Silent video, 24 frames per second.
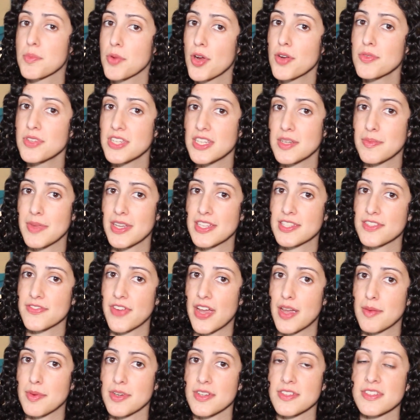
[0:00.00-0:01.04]
the protein-based
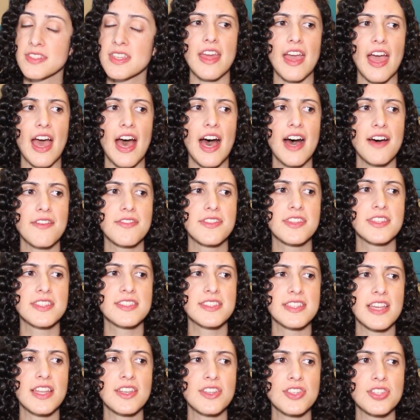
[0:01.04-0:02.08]
fibers, they have the
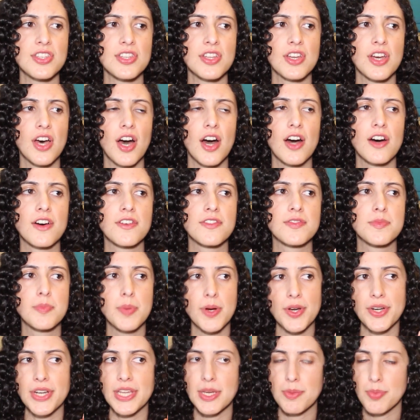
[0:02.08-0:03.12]
scent of
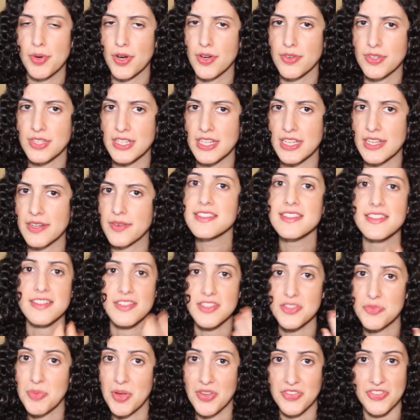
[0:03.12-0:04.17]
burning proteins.
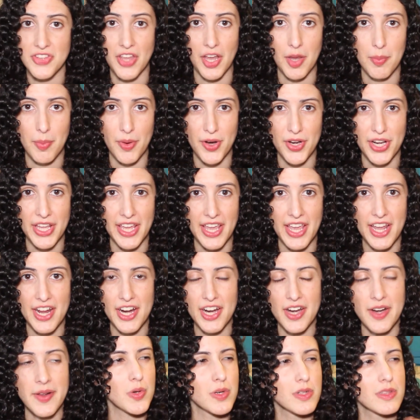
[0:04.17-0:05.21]
It smells like burning
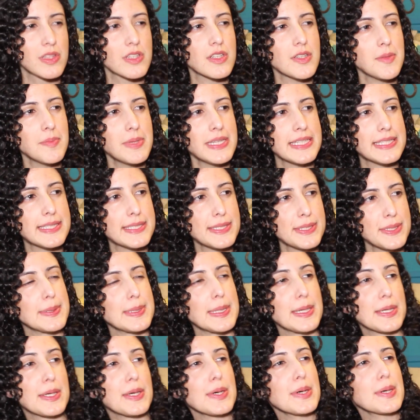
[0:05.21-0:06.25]
hair, or a little bit
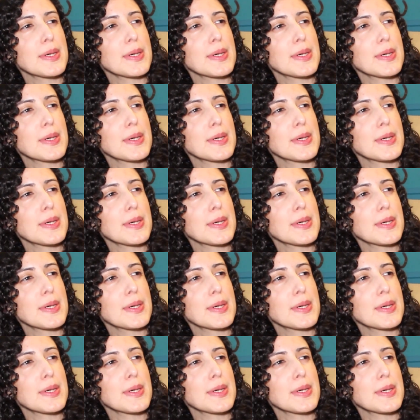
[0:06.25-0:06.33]
like